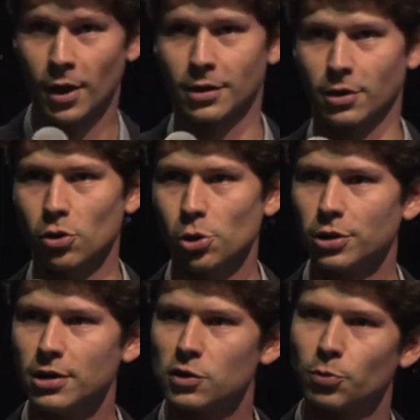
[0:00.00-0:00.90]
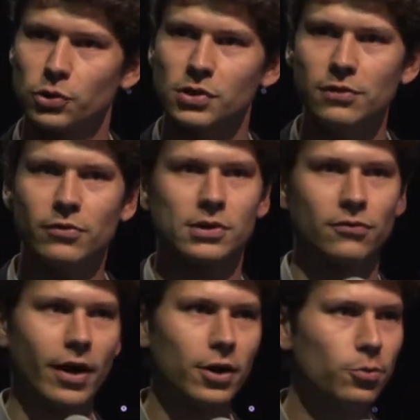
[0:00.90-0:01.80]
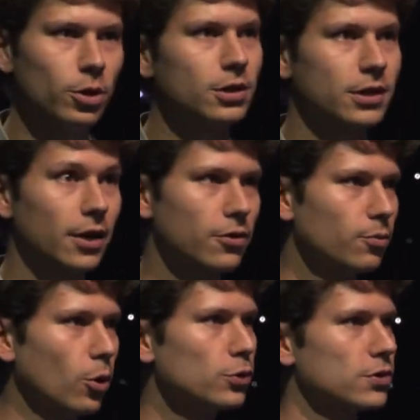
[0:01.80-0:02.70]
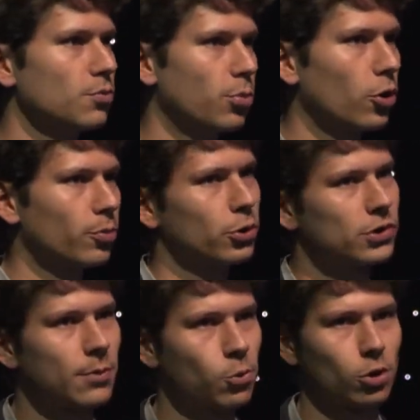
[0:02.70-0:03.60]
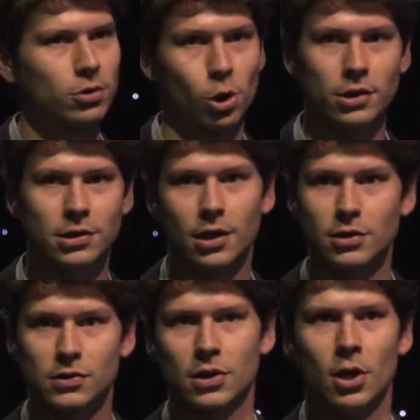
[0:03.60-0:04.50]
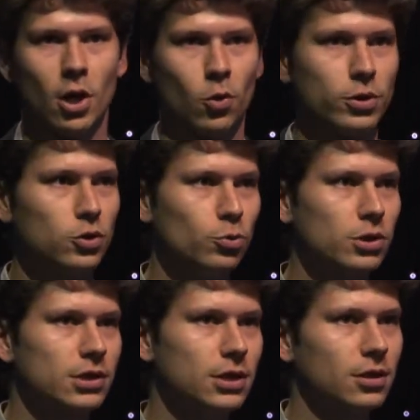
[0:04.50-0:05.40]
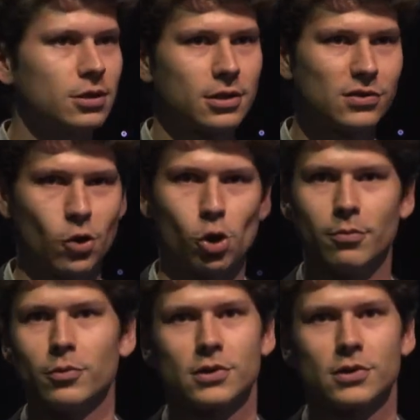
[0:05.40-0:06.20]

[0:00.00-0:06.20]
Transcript: Technology needs to perceive its environment, and the most important perception, just as we humans need it, is vision.